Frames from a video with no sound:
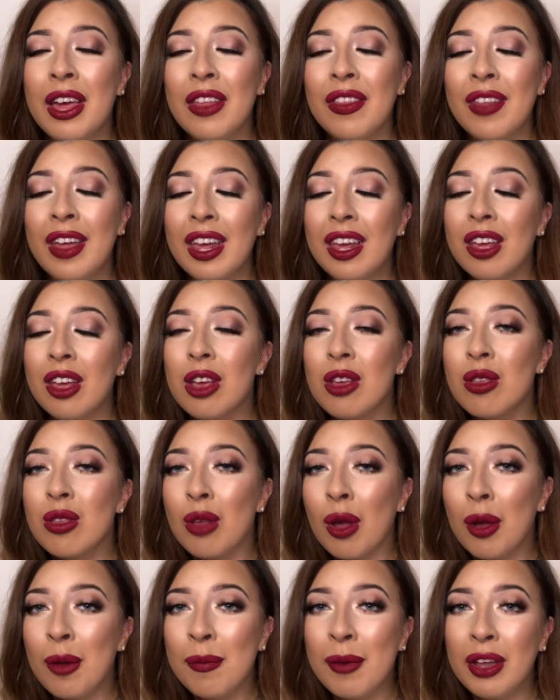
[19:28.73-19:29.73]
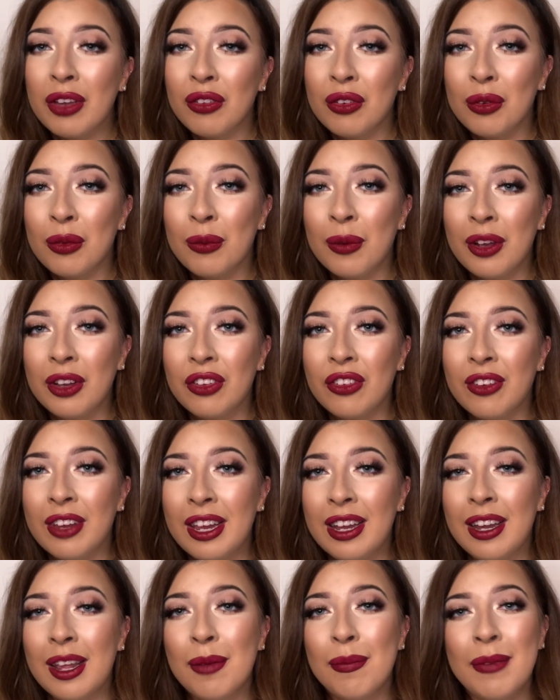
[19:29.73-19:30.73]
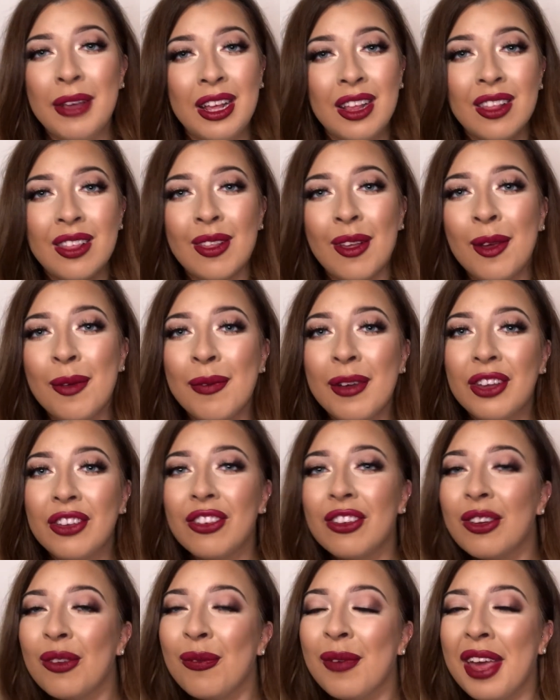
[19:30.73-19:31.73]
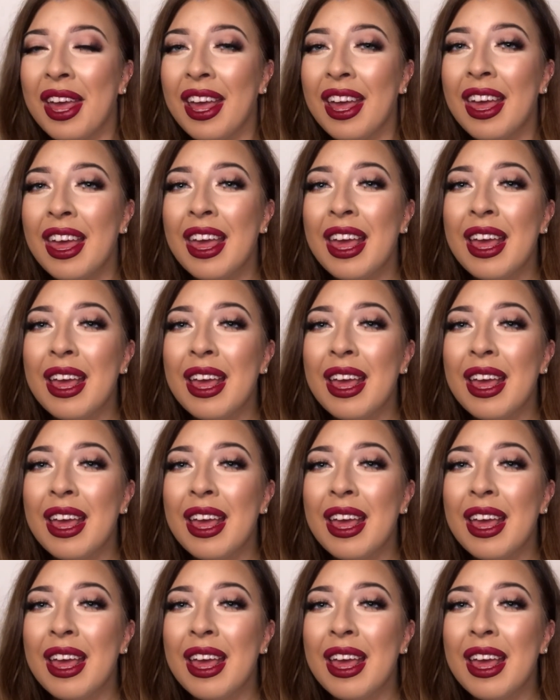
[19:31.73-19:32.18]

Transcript: Thank you so much for watching, it means so much to me.